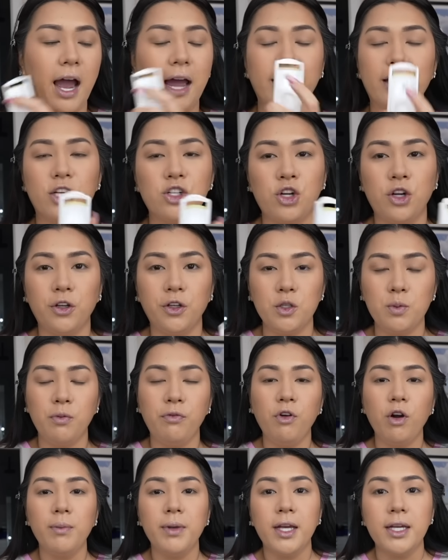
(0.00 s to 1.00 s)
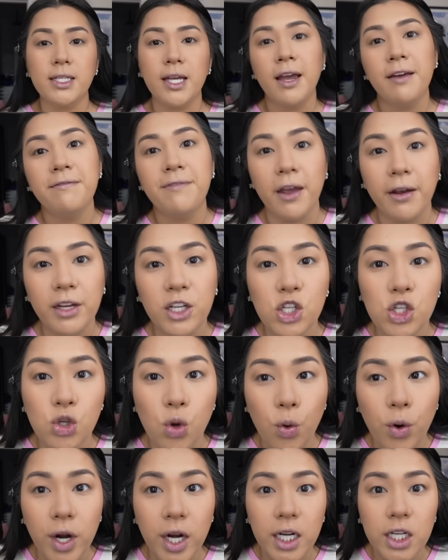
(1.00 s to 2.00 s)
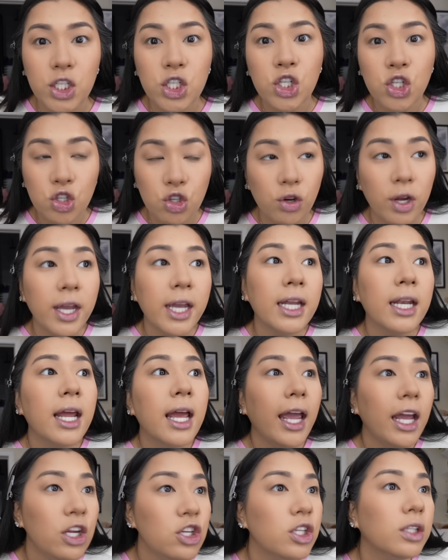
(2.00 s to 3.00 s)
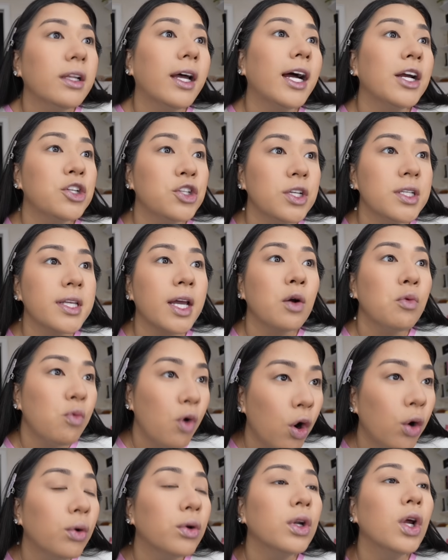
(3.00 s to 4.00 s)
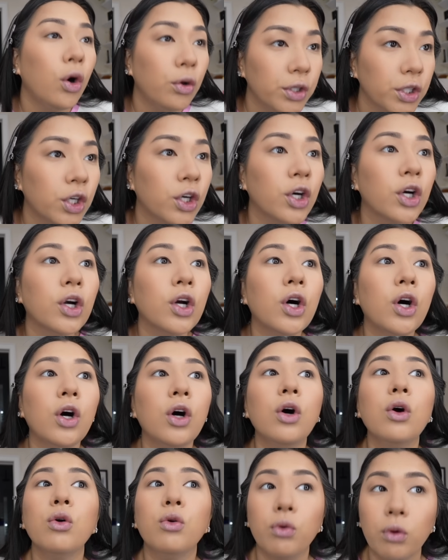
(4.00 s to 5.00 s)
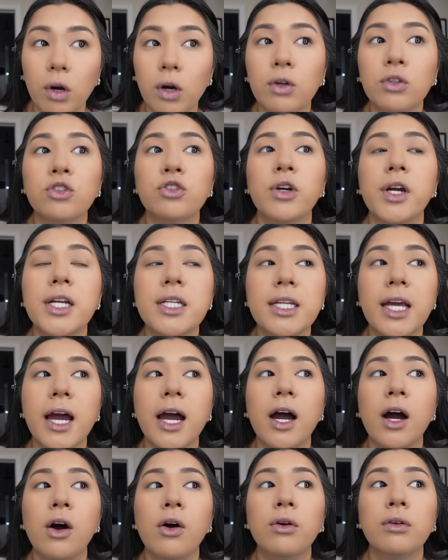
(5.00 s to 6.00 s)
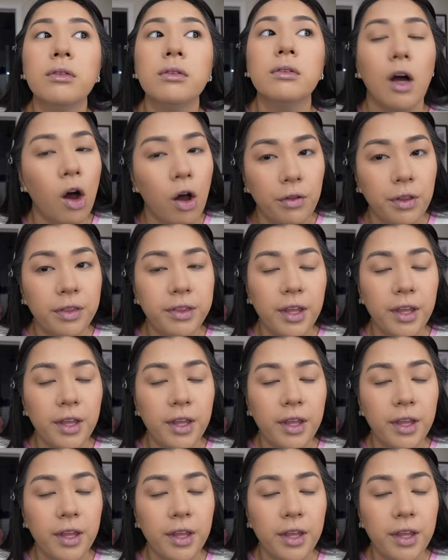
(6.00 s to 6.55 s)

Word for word: eyelash curlers before because I have very short, straight Asian lashes that won't hold a curl, grow straight down, all the